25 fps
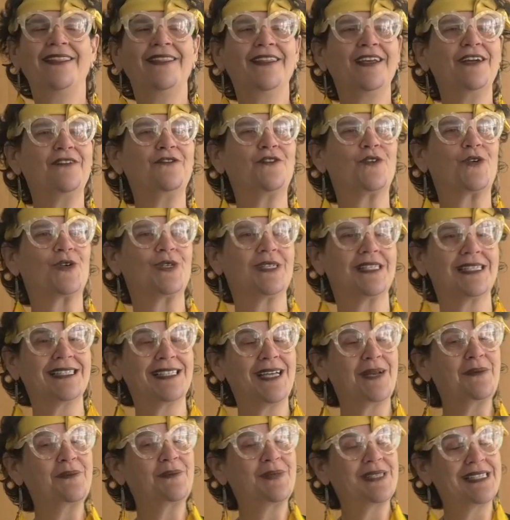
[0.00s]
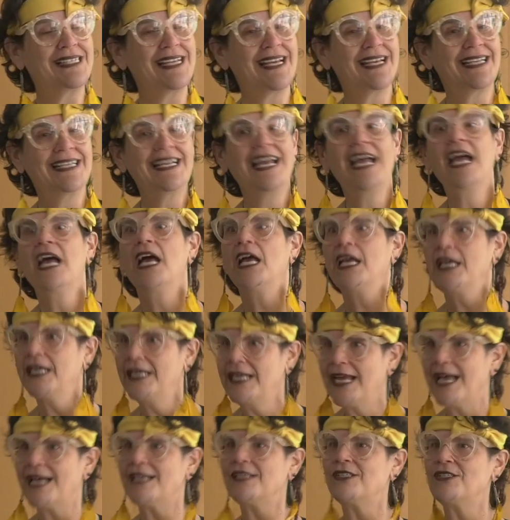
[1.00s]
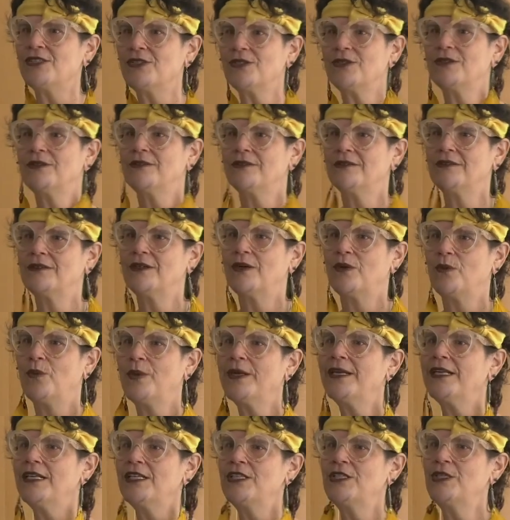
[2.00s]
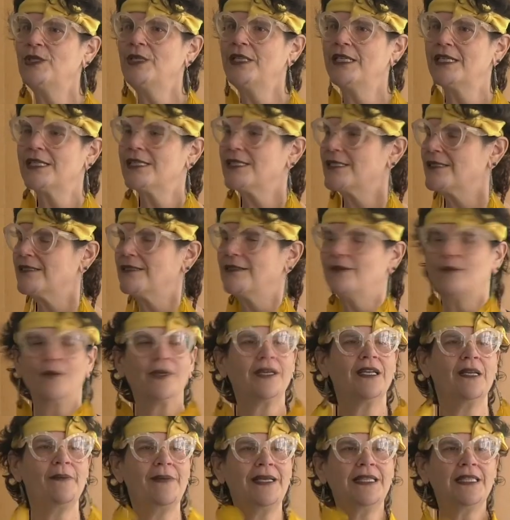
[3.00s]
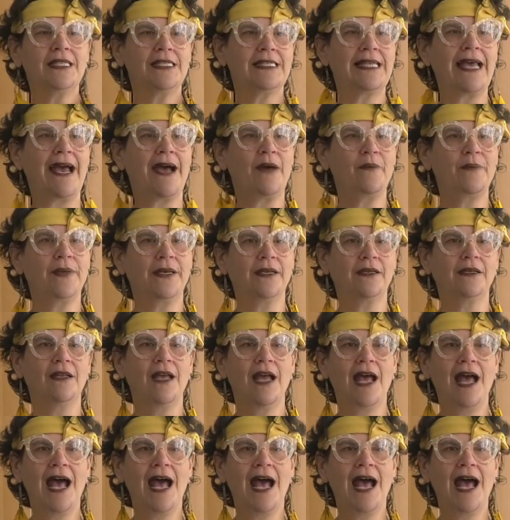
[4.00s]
therefore, some said, yes, we're going to do this. We're going to make this happen.